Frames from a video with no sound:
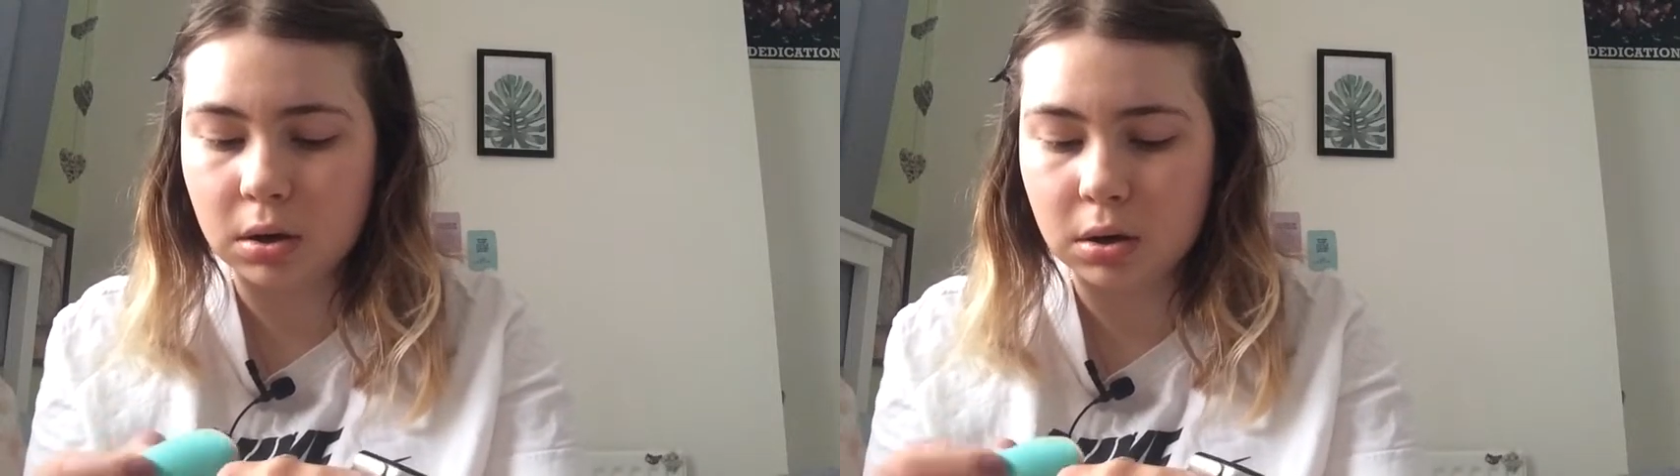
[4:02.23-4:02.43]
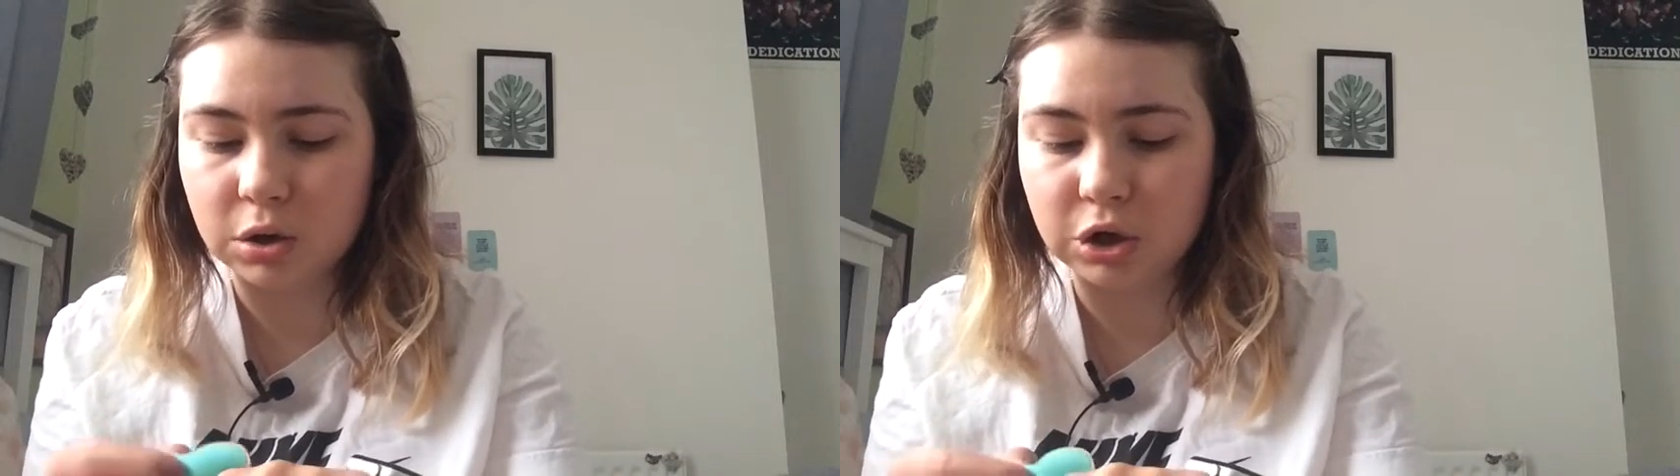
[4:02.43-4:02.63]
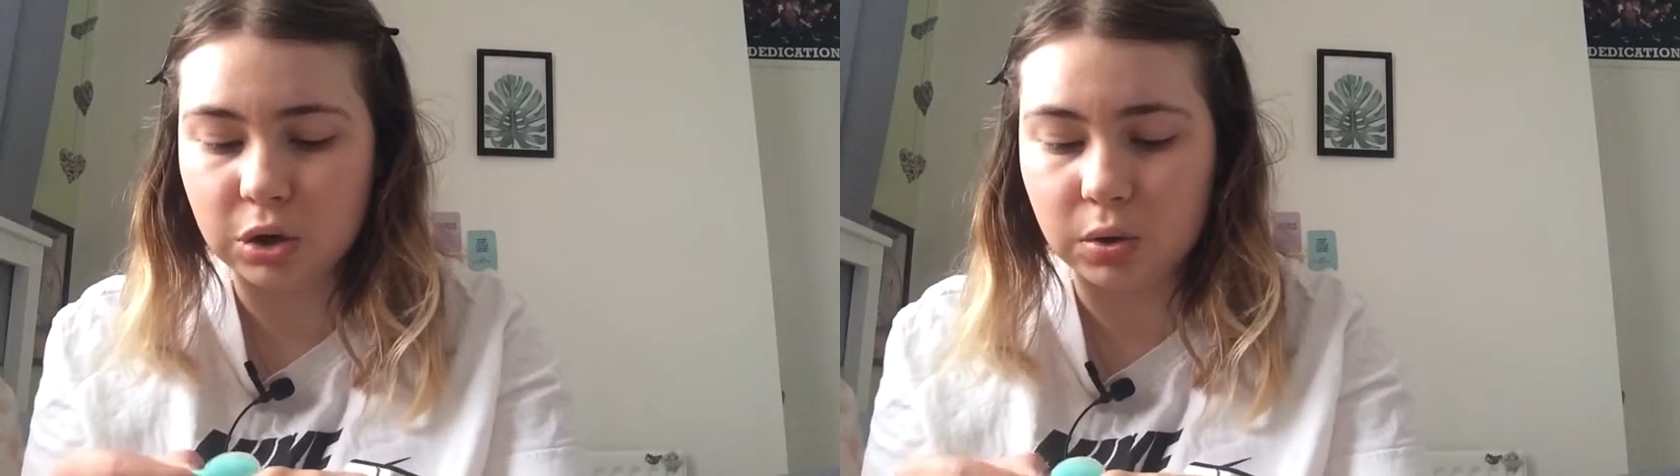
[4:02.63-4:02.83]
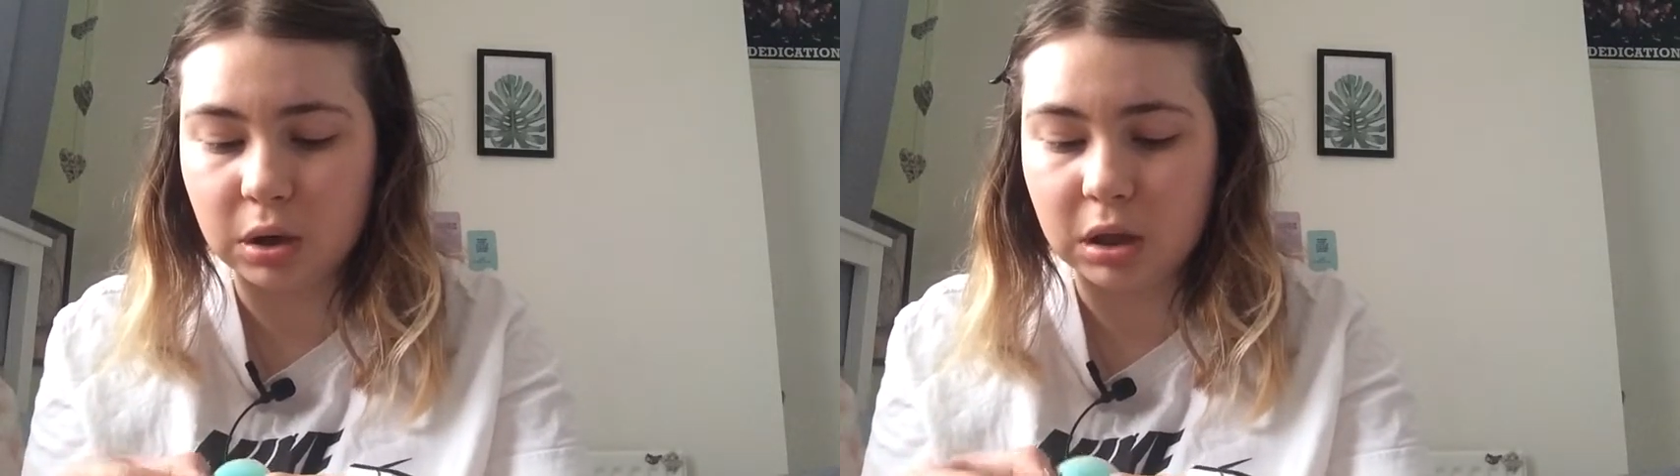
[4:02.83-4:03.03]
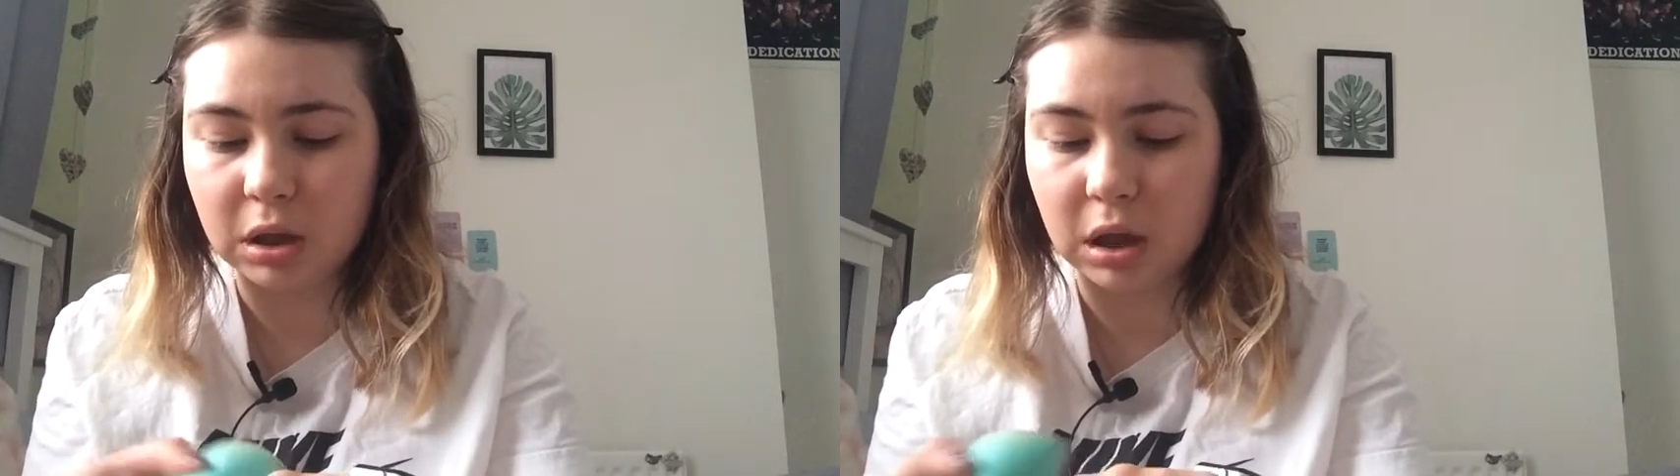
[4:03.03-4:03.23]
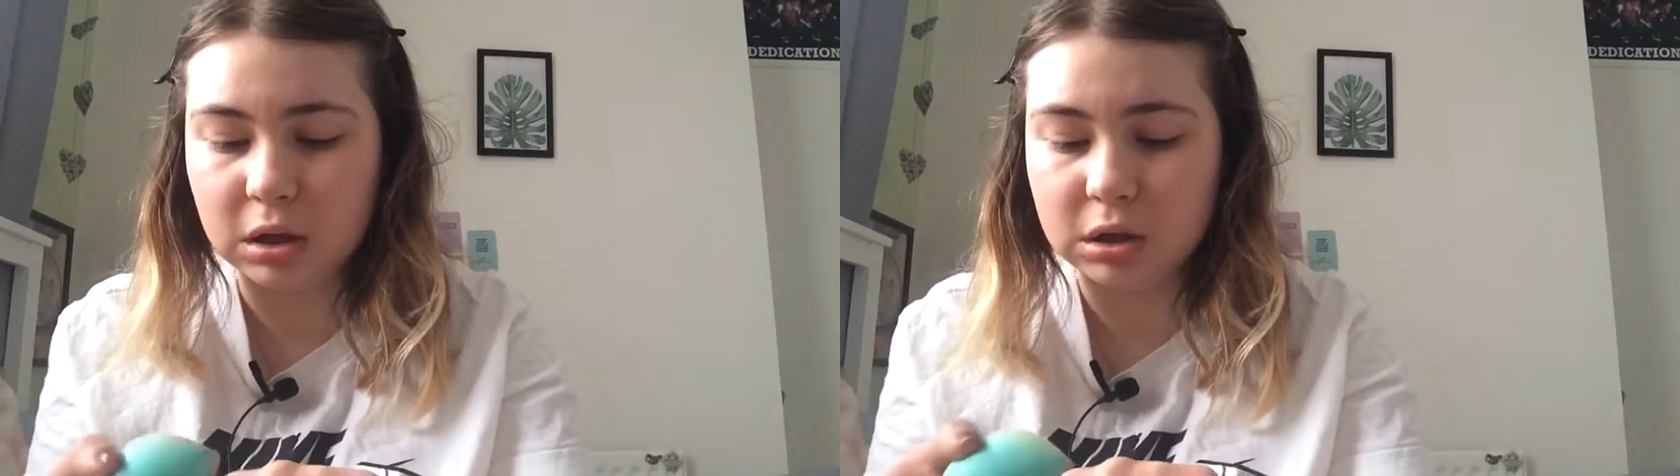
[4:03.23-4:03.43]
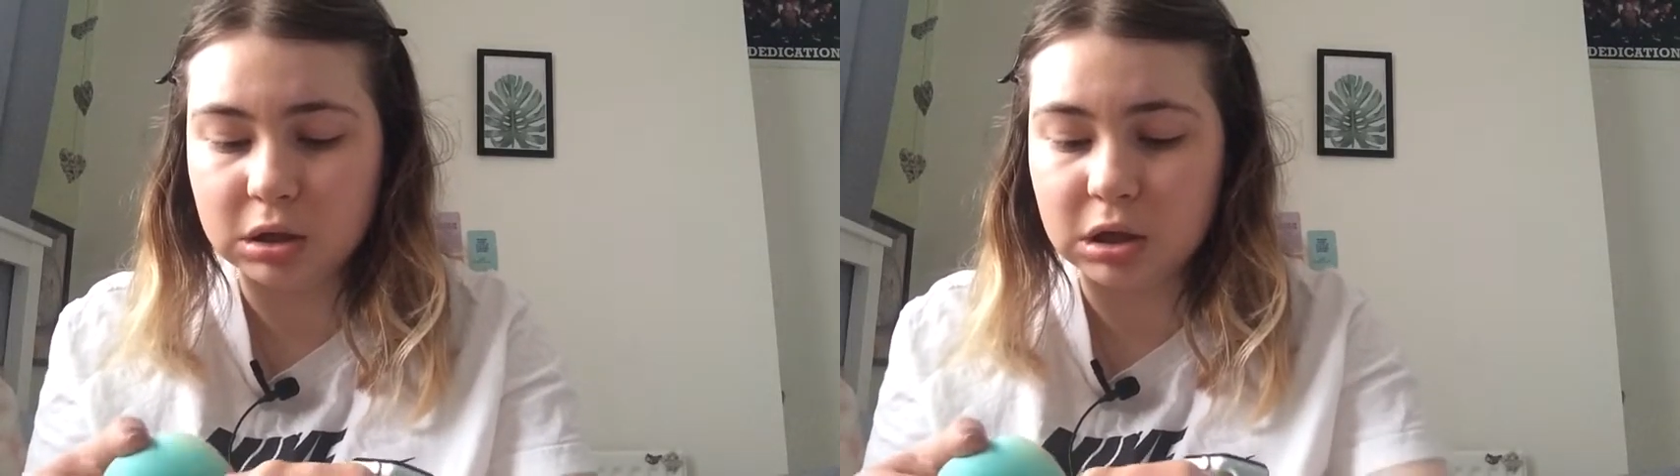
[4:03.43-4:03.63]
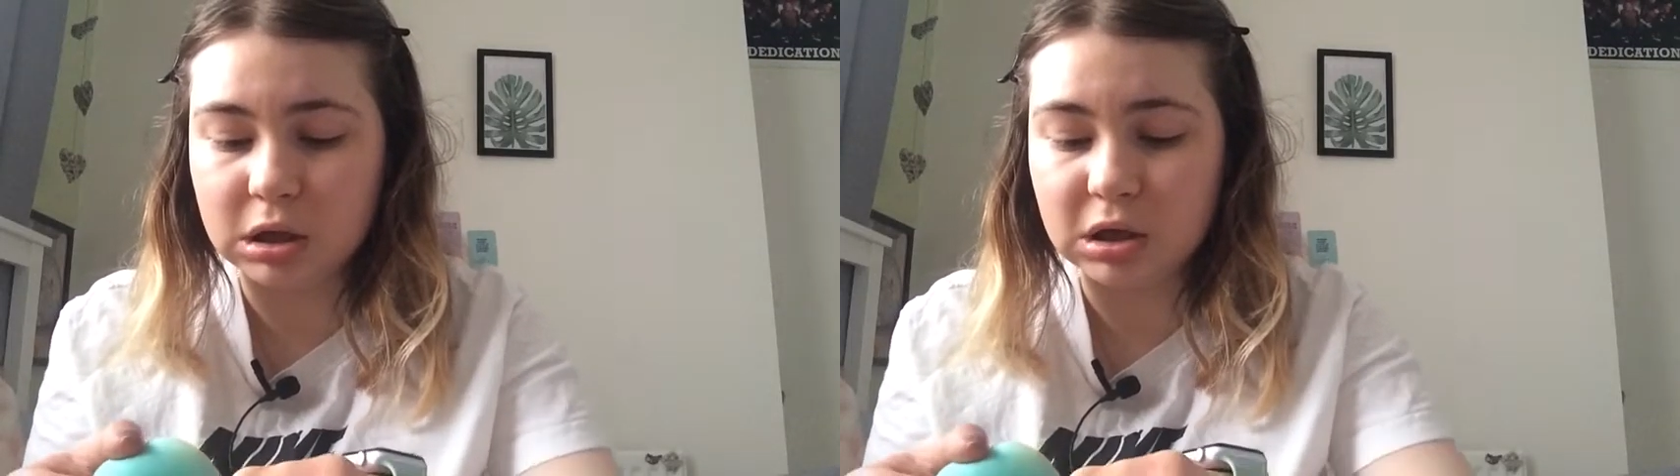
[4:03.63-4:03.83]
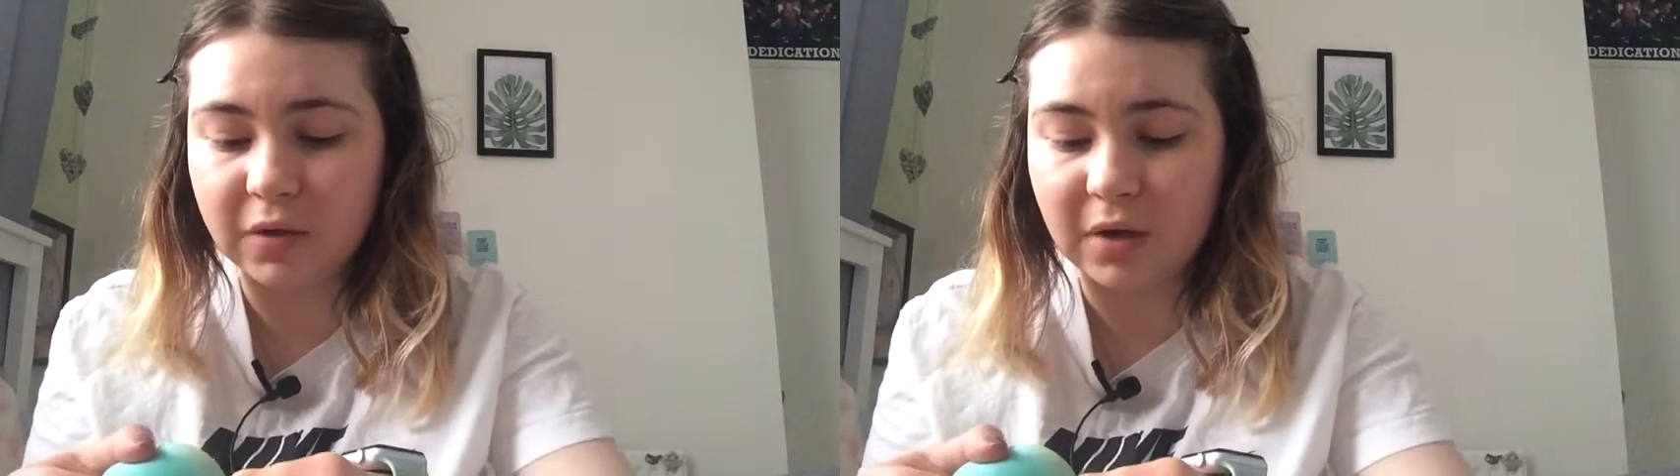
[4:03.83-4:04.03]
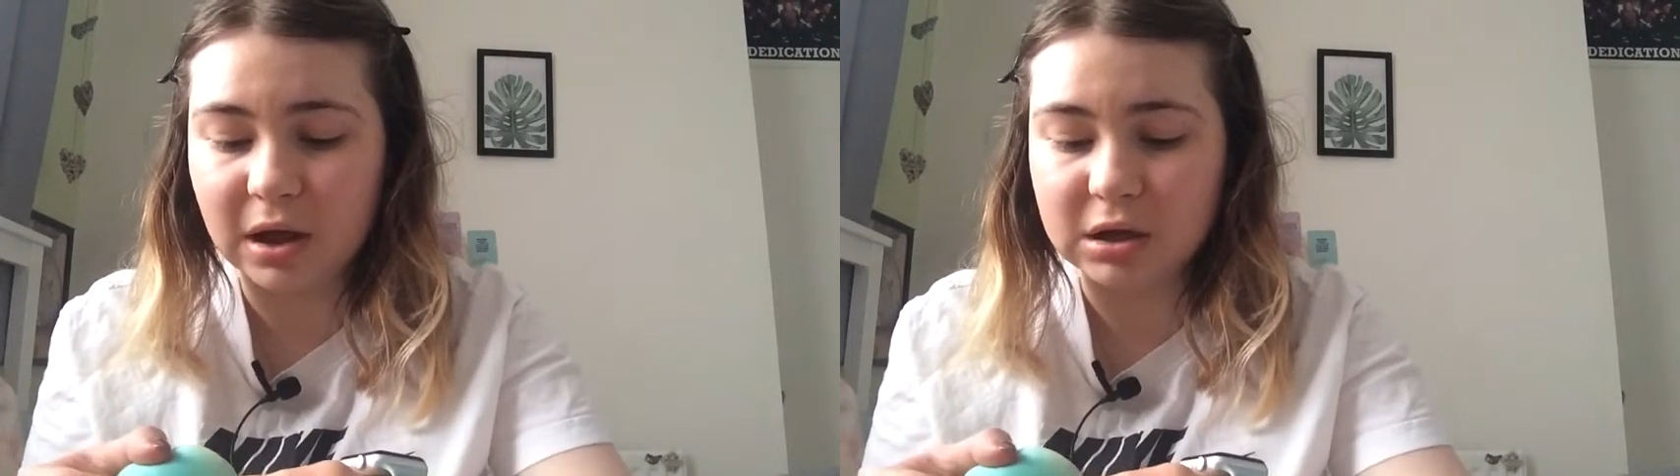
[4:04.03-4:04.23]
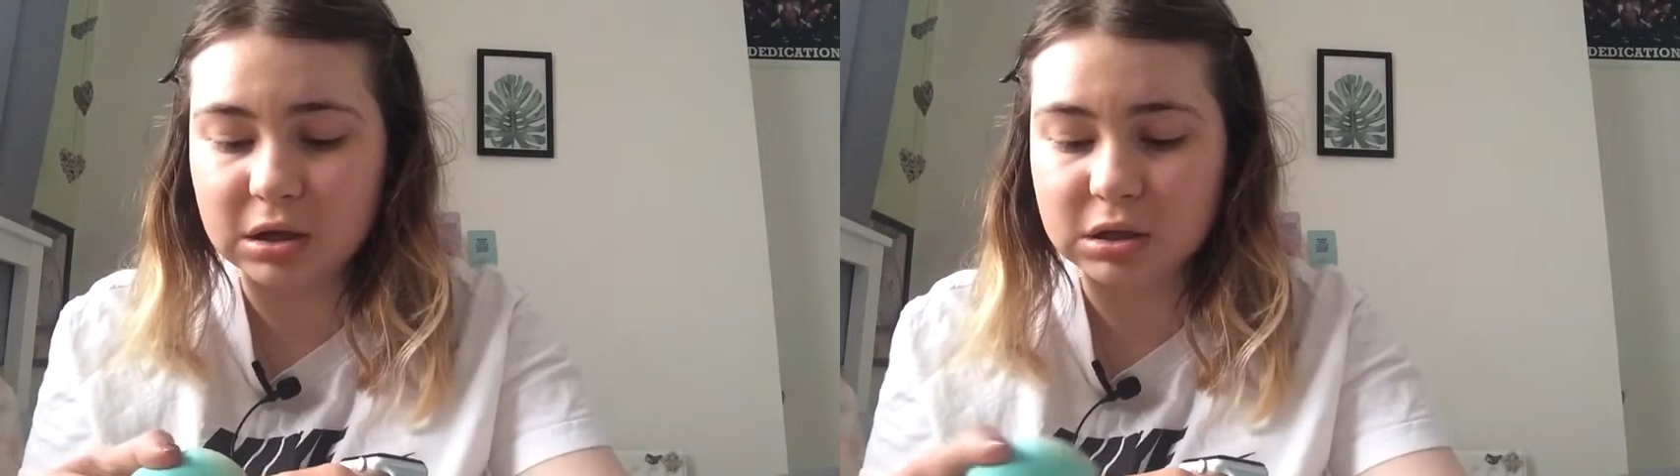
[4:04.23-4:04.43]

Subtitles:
shown in that, since I've had